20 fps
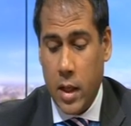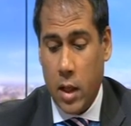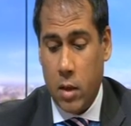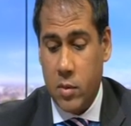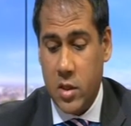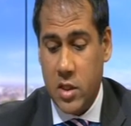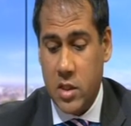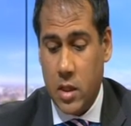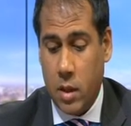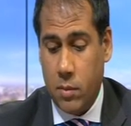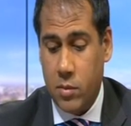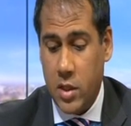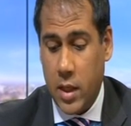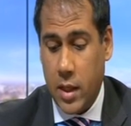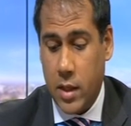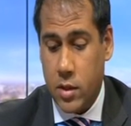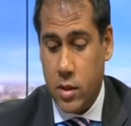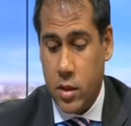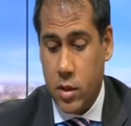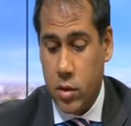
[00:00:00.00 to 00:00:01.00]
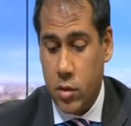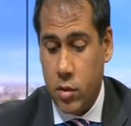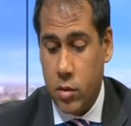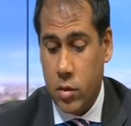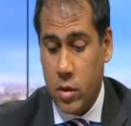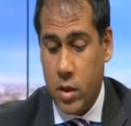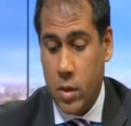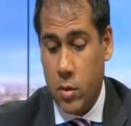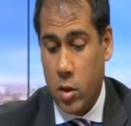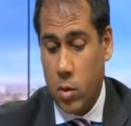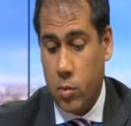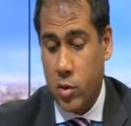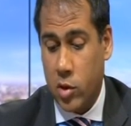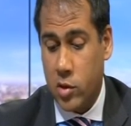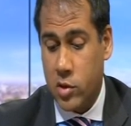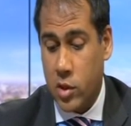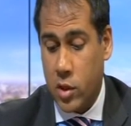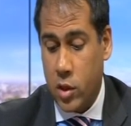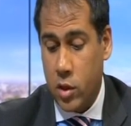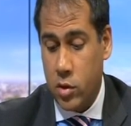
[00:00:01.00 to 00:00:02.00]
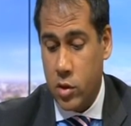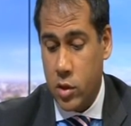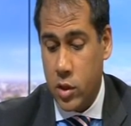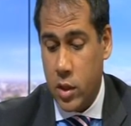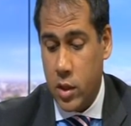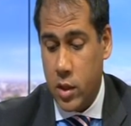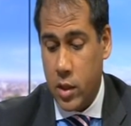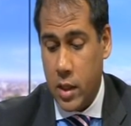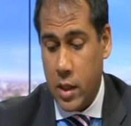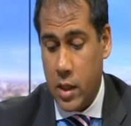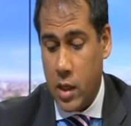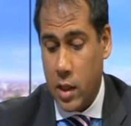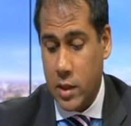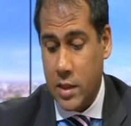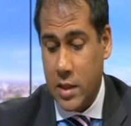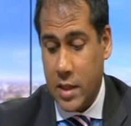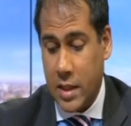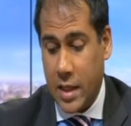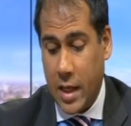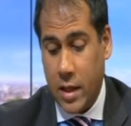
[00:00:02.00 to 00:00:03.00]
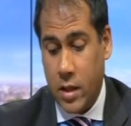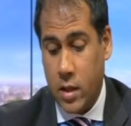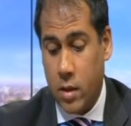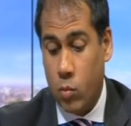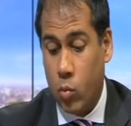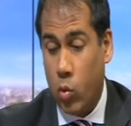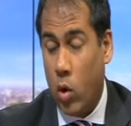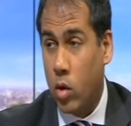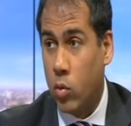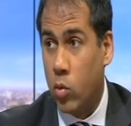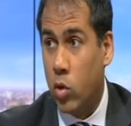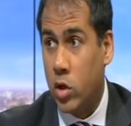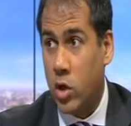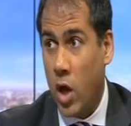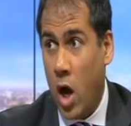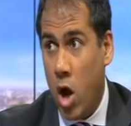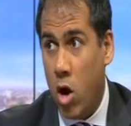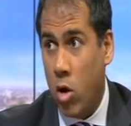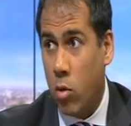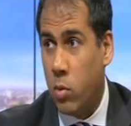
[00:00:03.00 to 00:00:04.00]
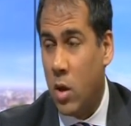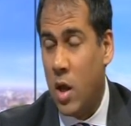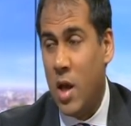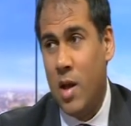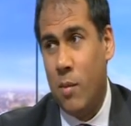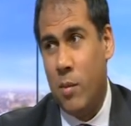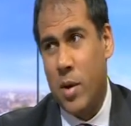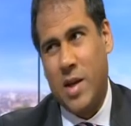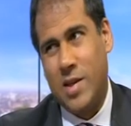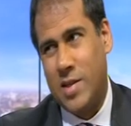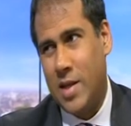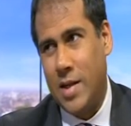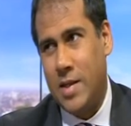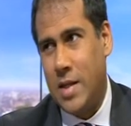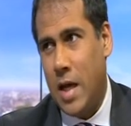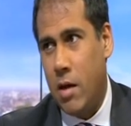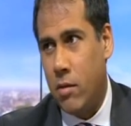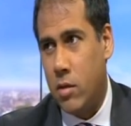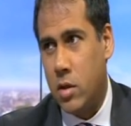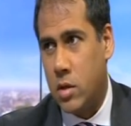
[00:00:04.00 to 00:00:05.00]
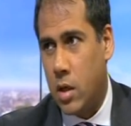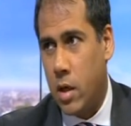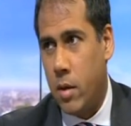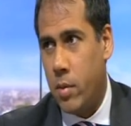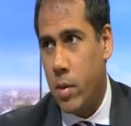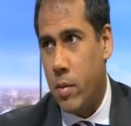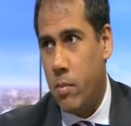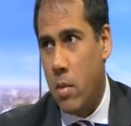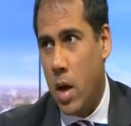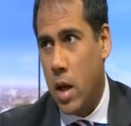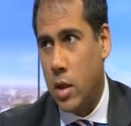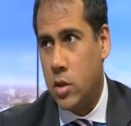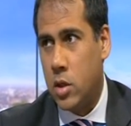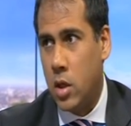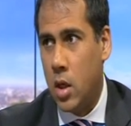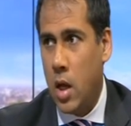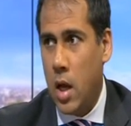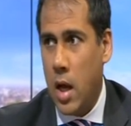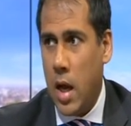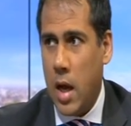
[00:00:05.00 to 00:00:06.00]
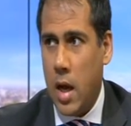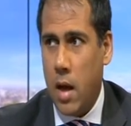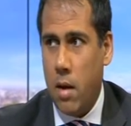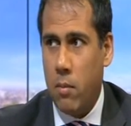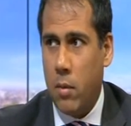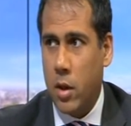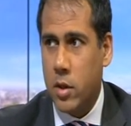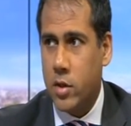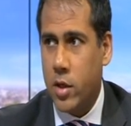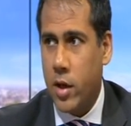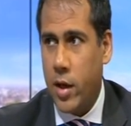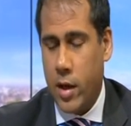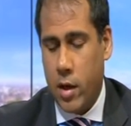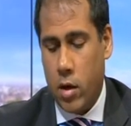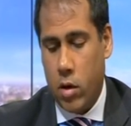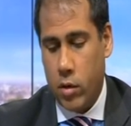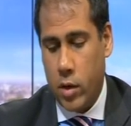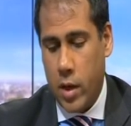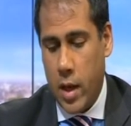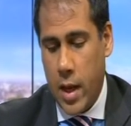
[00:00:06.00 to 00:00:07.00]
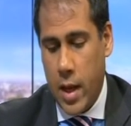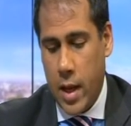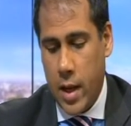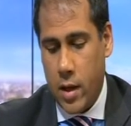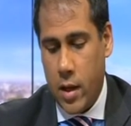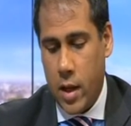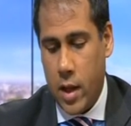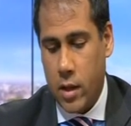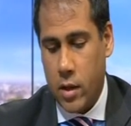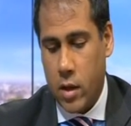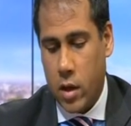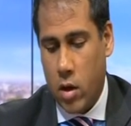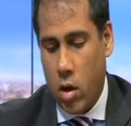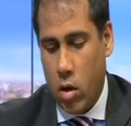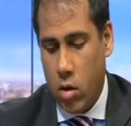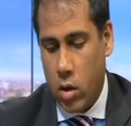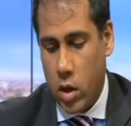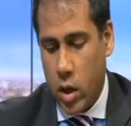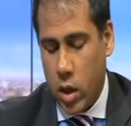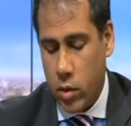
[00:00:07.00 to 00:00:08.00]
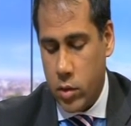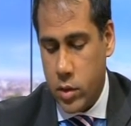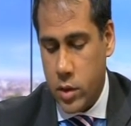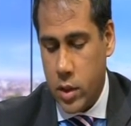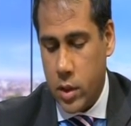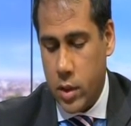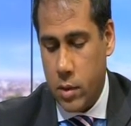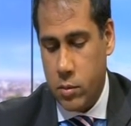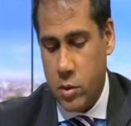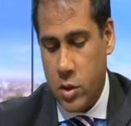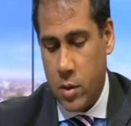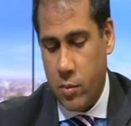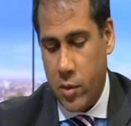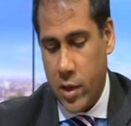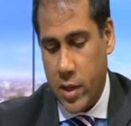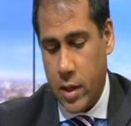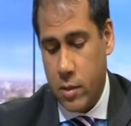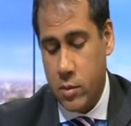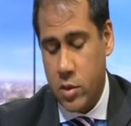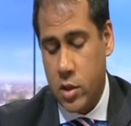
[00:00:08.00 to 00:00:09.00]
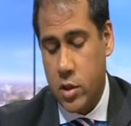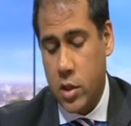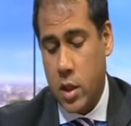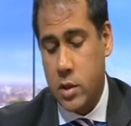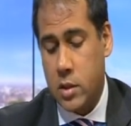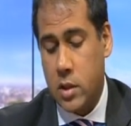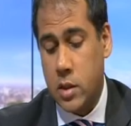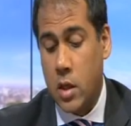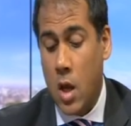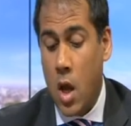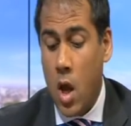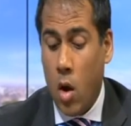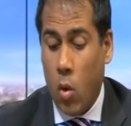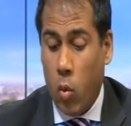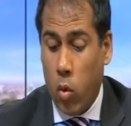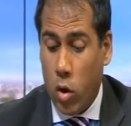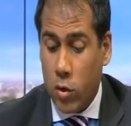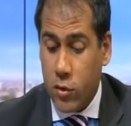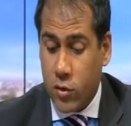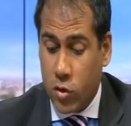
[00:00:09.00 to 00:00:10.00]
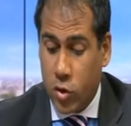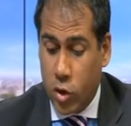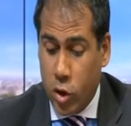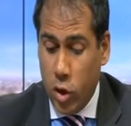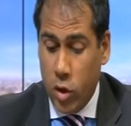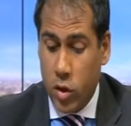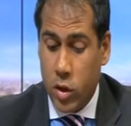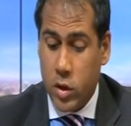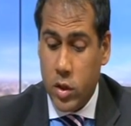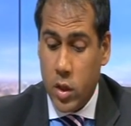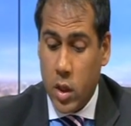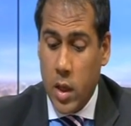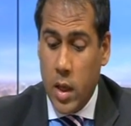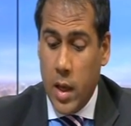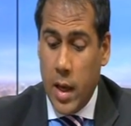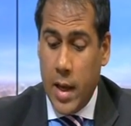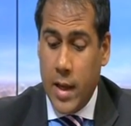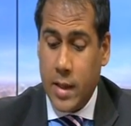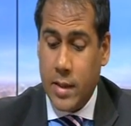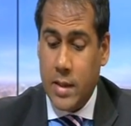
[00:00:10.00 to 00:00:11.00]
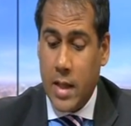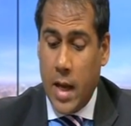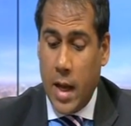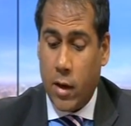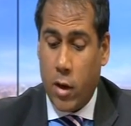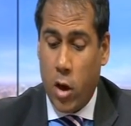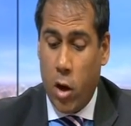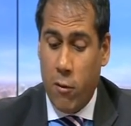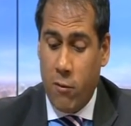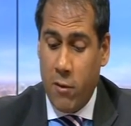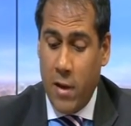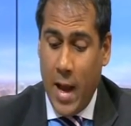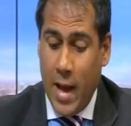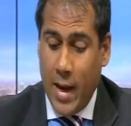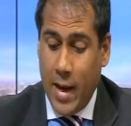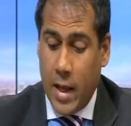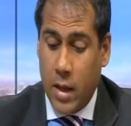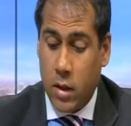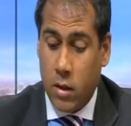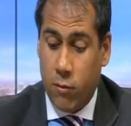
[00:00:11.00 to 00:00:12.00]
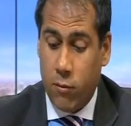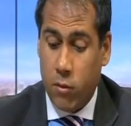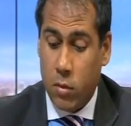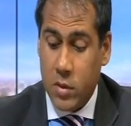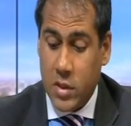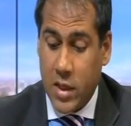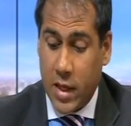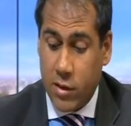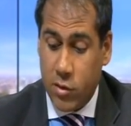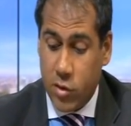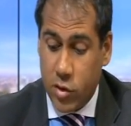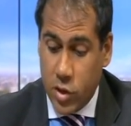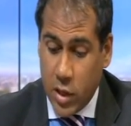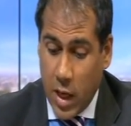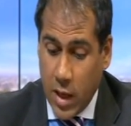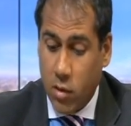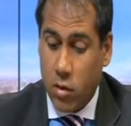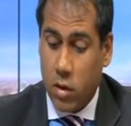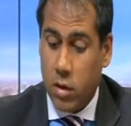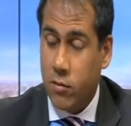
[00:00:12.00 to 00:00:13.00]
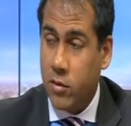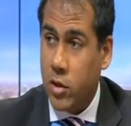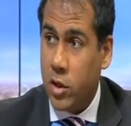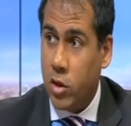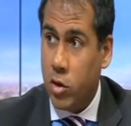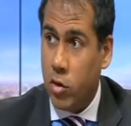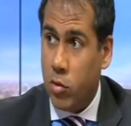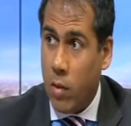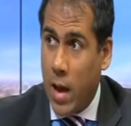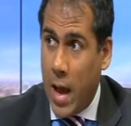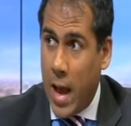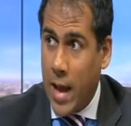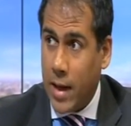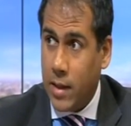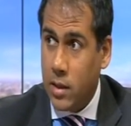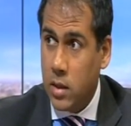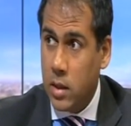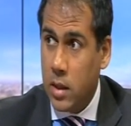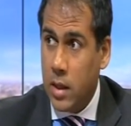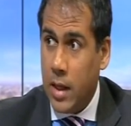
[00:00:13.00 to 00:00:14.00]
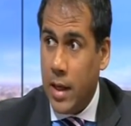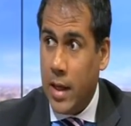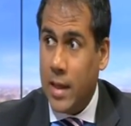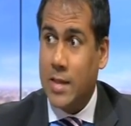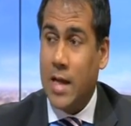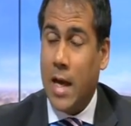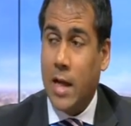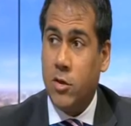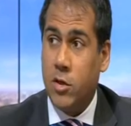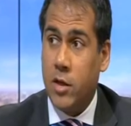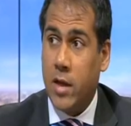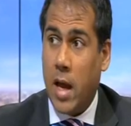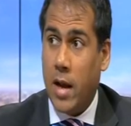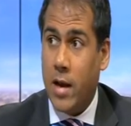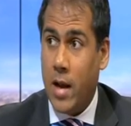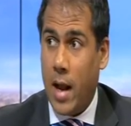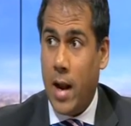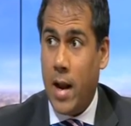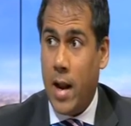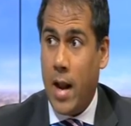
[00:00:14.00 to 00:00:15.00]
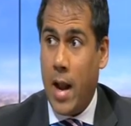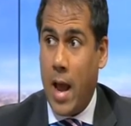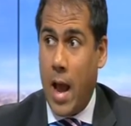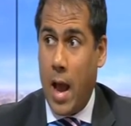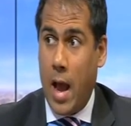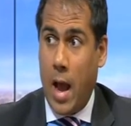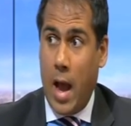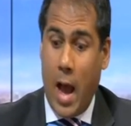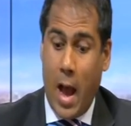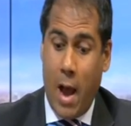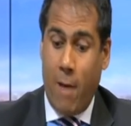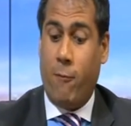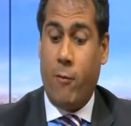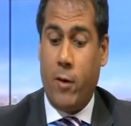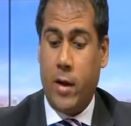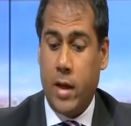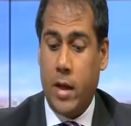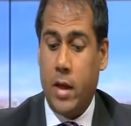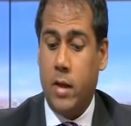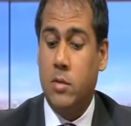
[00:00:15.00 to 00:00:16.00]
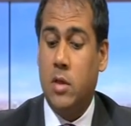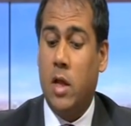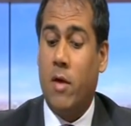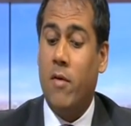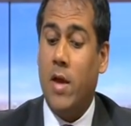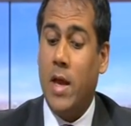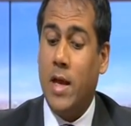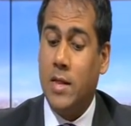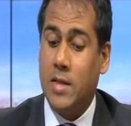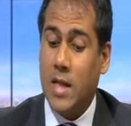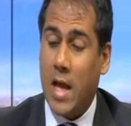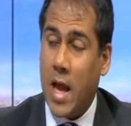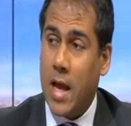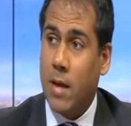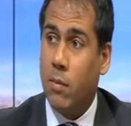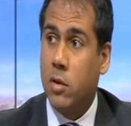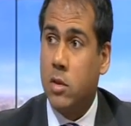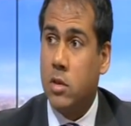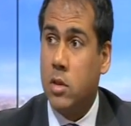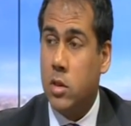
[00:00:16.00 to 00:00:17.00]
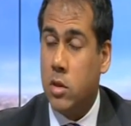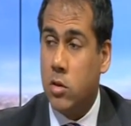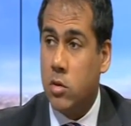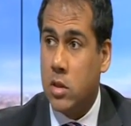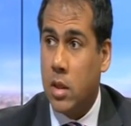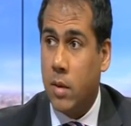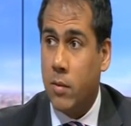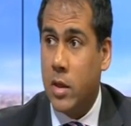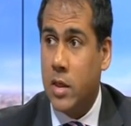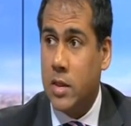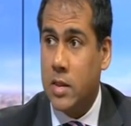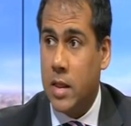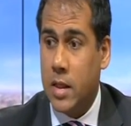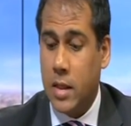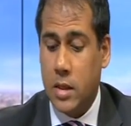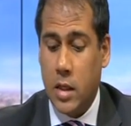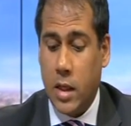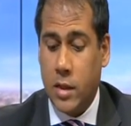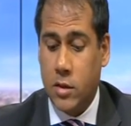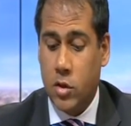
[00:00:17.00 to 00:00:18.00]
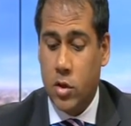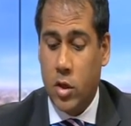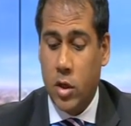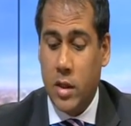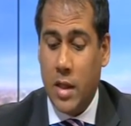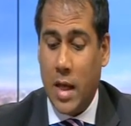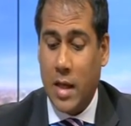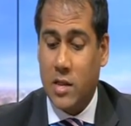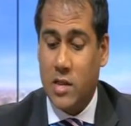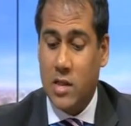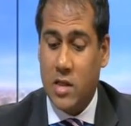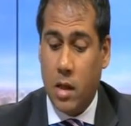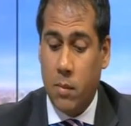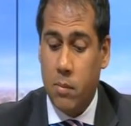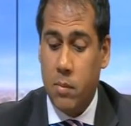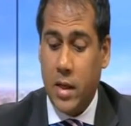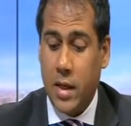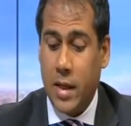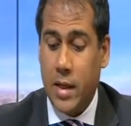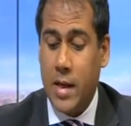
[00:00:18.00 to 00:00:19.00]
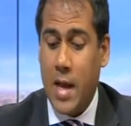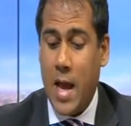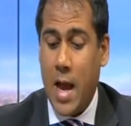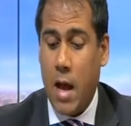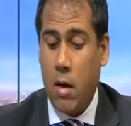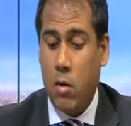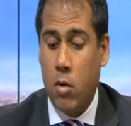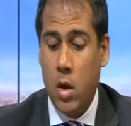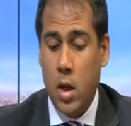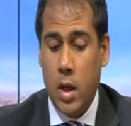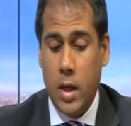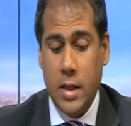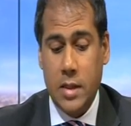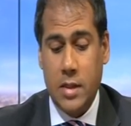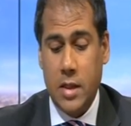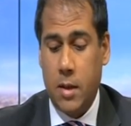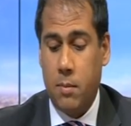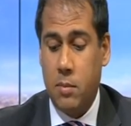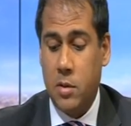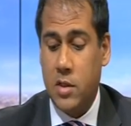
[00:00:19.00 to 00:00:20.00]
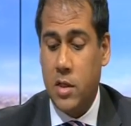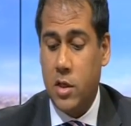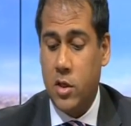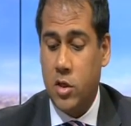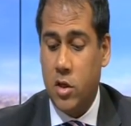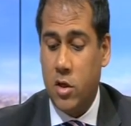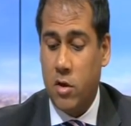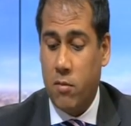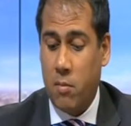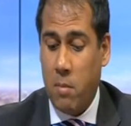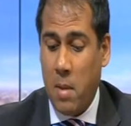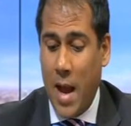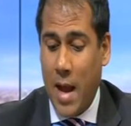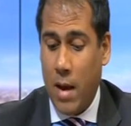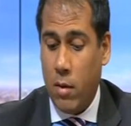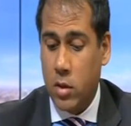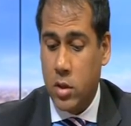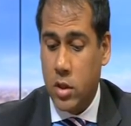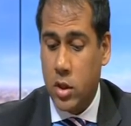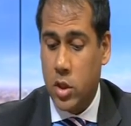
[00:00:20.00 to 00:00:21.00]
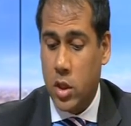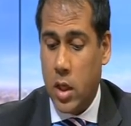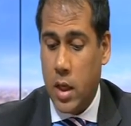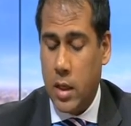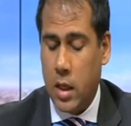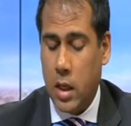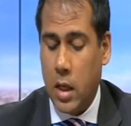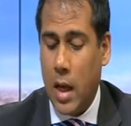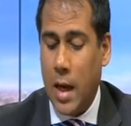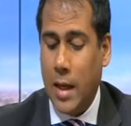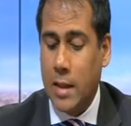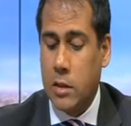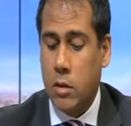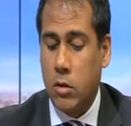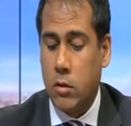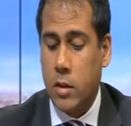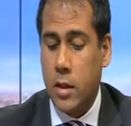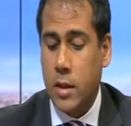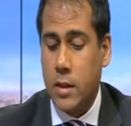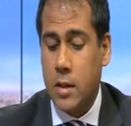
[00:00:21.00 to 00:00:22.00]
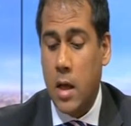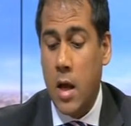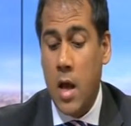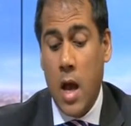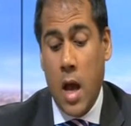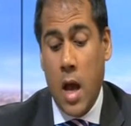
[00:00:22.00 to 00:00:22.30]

they'll be subject to criminal prosecution in the United Kingdom, one would hope, because I doubt there's going to be much going on in the Congo to bring them to justice. What's good is that Kofi Annan, the former Secretary General of the UN, is actually an African himself, is able to do something, because it's good that somebody now is in a position of power to shine a light on this.